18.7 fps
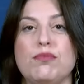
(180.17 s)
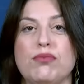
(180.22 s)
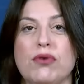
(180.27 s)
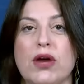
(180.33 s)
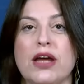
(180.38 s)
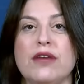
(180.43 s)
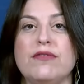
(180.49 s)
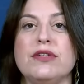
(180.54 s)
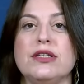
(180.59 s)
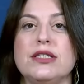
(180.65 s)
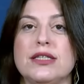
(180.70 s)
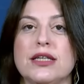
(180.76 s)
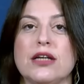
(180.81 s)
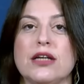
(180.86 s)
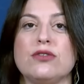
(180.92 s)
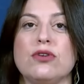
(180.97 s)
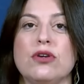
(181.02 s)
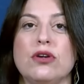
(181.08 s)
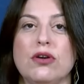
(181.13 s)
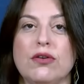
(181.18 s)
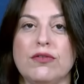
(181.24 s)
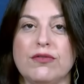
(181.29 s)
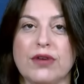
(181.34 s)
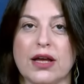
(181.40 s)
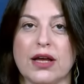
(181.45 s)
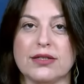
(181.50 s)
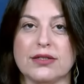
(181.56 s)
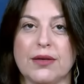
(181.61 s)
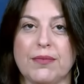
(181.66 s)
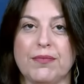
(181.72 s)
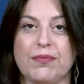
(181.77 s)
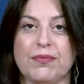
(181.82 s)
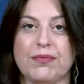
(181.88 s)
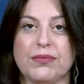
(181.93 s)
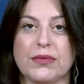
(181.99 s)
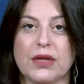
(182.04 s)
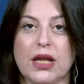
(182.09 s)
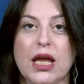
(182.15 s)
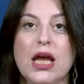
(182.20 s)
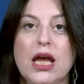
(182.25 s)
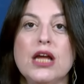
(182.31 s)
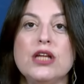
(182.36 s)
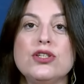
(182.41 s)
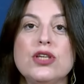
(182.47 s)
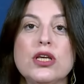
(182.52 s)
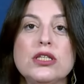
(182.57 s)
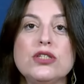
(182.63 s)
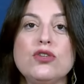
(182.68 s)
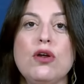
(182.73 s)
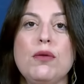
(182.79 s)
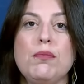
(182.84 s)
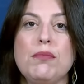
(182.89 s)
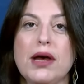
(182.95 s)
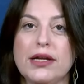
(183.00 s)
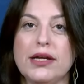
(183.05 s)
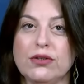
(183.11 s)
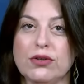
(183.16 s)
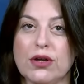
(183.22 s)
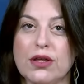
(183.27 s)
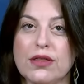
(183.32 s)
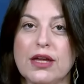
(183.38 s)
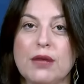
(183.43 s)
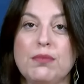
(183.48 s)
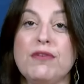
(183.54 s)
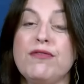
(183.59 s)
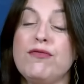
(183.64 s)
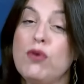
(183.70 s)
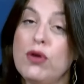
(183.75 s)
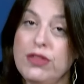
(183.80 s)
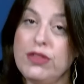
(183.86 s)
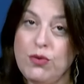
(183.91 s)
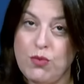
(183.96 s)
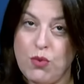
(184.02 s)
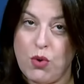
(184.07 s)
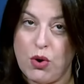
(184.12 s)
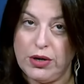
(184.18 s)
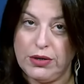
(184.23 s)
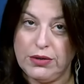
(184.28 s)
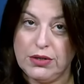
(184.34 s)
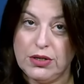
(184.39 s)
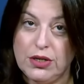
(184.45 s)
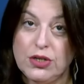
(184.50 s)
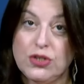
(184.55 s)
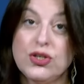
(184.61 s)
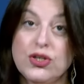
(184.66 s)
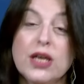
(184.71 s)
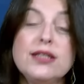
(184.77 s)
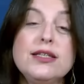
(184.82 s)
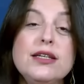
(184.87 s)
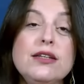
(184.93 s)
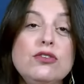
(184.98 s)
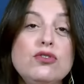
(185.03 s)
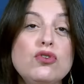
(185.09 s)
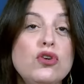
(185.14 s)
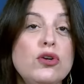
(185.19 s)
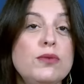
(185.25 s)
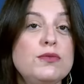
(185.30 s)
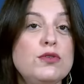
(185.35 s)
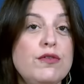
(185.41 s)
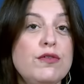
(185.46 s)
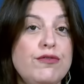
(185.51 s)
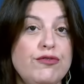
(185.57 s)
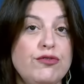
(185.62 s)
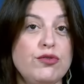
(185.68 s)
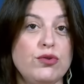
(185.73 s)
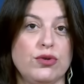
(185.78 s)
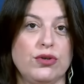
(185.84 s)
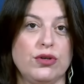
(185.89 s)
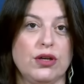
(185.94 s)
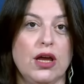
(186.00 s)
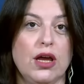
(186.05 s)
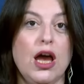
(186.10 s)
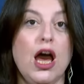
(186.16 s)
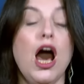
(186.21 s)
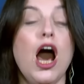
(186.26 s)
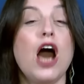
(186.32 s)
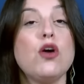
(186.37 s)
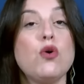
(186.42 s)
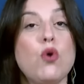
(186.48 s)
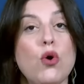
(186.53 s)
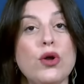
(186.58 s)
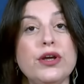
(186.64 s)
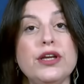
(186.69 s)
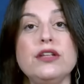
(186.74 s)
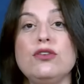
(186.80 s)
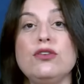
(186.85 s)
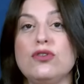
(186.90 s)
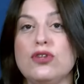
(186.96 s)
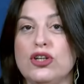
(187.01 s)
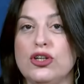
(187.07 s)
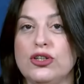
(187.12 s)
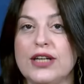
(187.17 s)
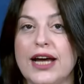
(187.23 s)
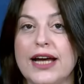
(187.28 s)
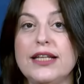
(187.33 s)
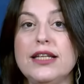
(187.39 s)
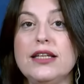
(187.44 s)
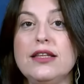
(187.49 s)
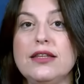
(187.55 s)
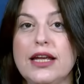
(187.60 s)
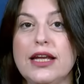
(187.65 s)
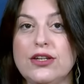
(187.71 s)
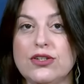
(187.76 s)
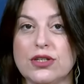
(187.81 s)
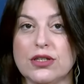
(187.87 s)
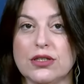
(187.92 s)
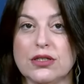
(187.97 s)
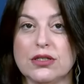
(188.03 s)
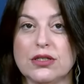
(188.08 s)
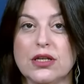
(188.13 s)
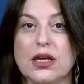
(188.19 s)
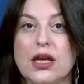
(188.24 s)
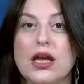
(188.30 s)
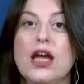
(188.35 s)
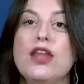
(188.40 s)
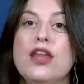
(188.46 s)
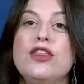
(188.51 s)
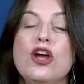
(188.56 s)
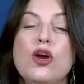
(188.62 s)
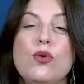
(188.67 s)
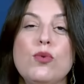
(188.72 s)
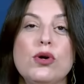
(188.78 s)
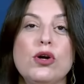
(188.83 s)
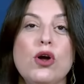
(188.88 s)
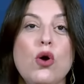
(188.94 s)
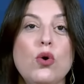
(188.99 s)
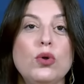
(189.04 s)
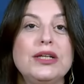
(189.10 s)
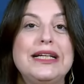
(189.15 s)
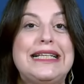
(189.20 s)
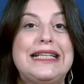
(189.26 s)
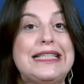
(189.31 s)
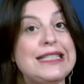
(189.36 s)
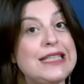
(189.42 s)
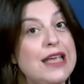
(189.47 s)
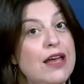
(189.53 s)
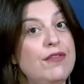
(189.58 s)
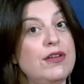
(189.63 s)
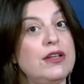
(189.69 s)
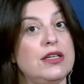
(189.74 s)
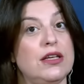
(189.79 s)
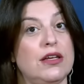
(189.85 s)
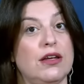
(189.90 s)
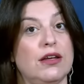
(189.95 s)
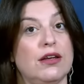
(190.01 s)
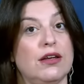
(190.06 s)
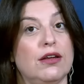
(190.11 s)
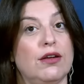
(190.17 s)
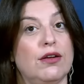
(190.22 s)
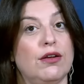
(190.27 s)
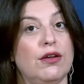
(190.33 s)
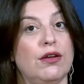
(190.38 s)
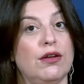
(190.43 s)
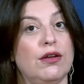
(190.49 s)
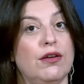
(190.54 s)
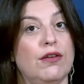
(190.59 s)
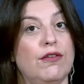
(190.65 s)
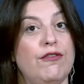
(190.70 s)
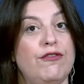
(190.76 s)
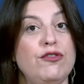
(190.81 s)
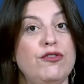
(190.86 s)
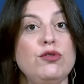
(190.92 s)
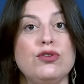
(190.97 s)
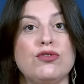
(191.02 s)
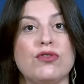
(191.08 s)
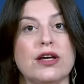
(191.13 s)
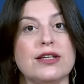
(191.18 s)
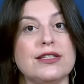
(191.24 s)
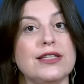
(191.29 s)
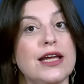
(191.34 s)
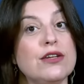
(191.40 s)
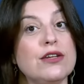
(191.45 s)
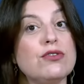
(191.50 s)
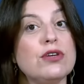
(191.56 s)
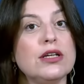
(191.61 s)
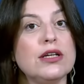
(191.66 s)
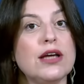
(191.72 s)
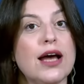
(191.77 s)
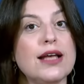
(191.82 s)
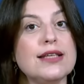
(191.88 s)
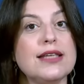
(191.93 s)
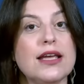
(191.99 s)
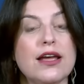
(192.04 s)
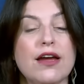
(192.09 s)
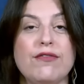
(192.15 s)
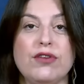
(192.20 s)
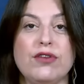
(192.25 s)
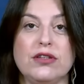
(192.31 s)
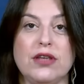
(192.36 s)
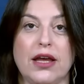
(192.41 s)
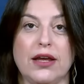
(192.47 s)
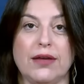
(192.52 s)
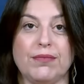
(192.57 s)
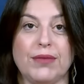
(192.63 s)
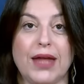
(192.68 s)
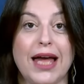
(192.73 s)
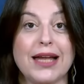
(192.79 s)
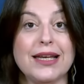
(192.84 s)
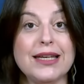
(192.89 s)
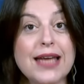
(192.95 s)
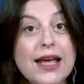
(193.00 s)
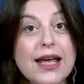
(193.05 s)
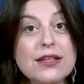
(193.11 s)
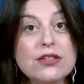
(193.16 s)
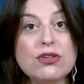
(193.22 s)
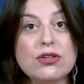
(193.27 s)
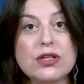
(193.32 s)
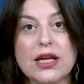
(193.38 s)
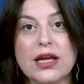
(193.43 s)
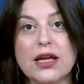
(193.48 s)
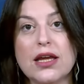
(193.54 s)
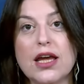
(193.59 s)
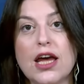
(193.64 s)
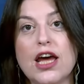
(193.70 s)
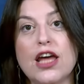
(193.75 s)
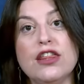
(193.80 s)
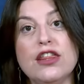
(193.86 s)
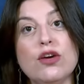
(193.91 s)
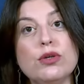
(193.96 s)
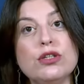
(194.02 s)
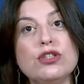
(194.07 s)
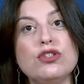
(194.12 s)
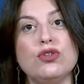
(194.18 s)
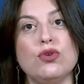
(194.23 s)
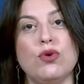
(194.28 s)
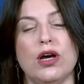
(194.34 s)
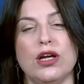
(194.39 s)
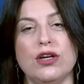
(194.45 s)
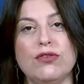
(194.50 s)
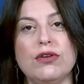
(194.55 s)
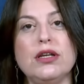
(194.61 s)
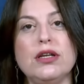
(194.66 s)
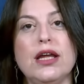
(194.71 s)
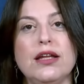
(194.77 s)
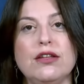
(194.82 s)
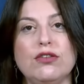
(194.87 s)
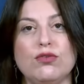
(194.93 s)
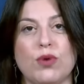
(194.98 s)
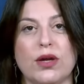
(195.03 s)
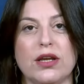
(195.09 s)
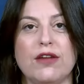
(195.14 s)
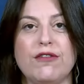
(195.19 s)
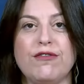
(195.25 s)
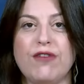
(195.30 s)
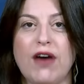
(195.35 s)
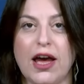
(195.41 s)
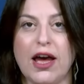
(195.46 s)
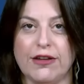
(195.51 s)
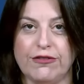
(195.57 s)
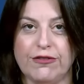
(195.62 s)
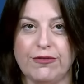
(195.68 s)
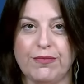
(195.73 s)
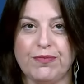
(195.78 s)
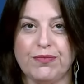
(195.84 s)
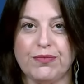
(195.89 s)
private sector of Gaza. Just a reminder that before the war, just in terms of food, according to the United Nations, there were only 70 food trucks entering Gaza every day, and yesterday there were 225.